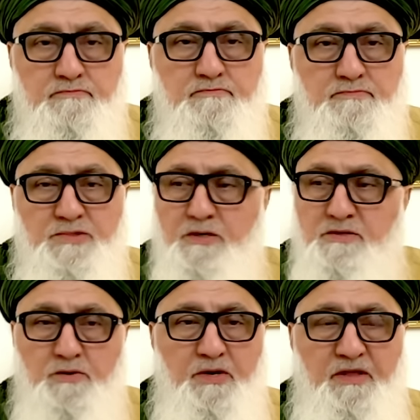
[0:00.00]
So
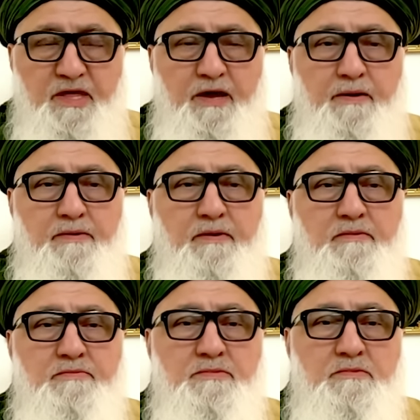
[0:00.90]
it's already there,
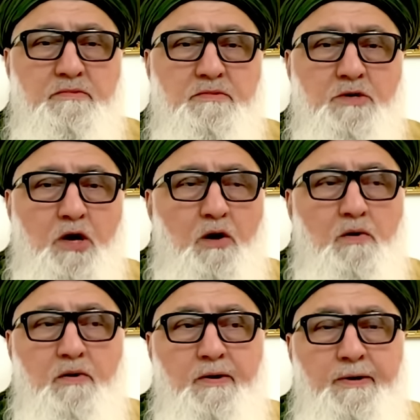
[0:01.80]
you
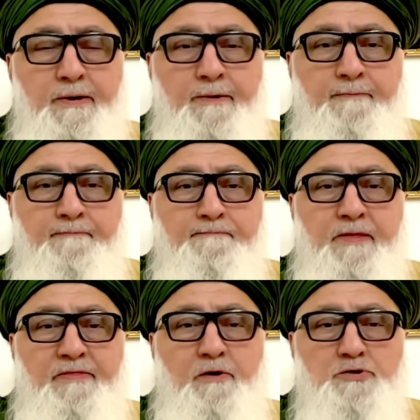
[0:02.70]
go.
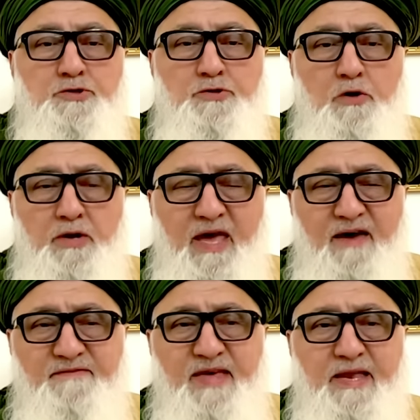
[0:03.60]
And those who don't
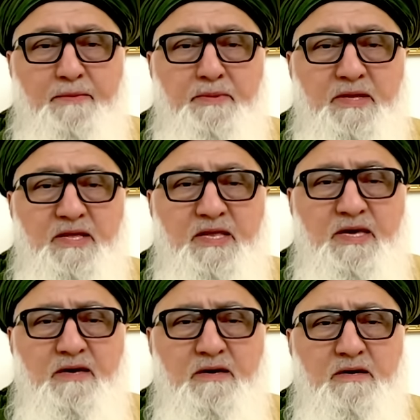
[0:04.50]
have that
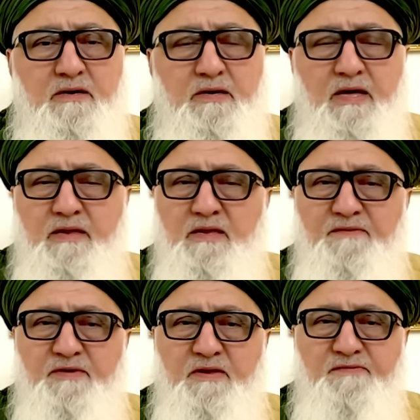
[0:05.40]
ability and
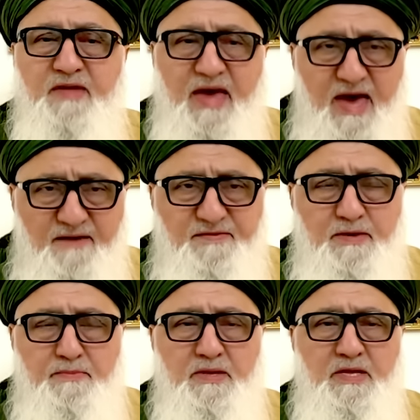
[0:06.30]
even if they have the
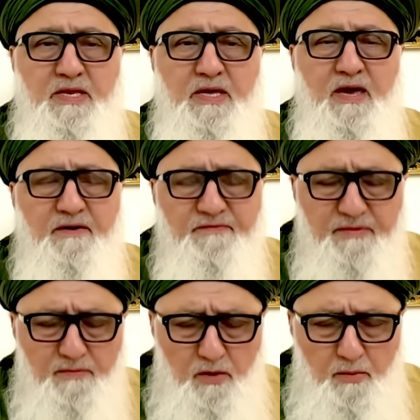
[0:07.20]
ability, every
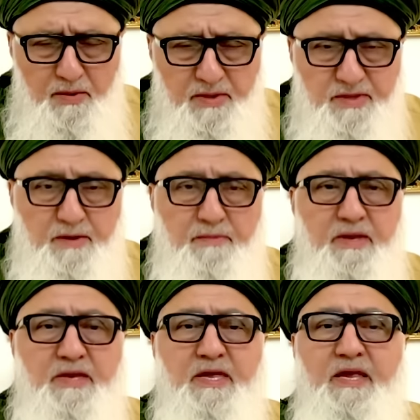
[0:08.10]
moment they're
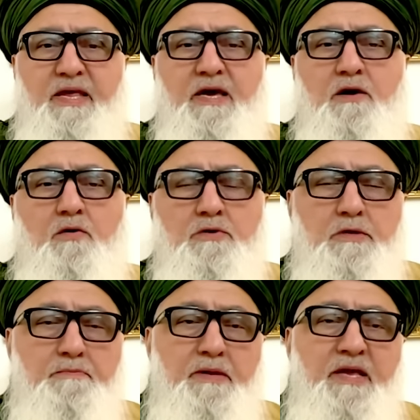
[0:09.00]
meditating and
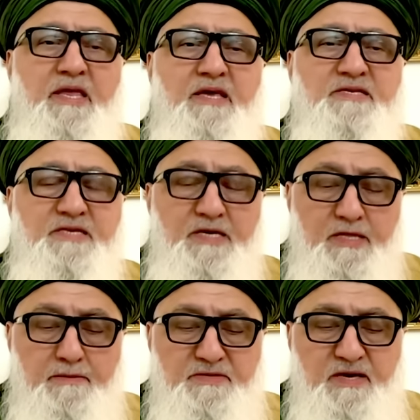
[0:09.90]
contemplating and seeing
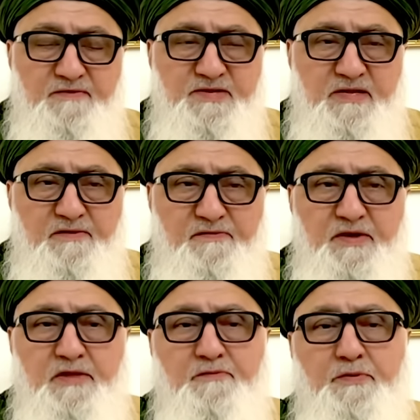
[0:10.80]
themselves at the
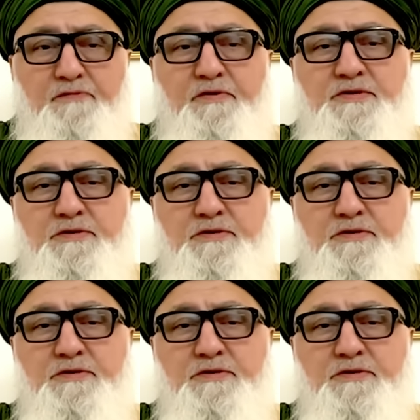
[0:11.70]
feet of Prophet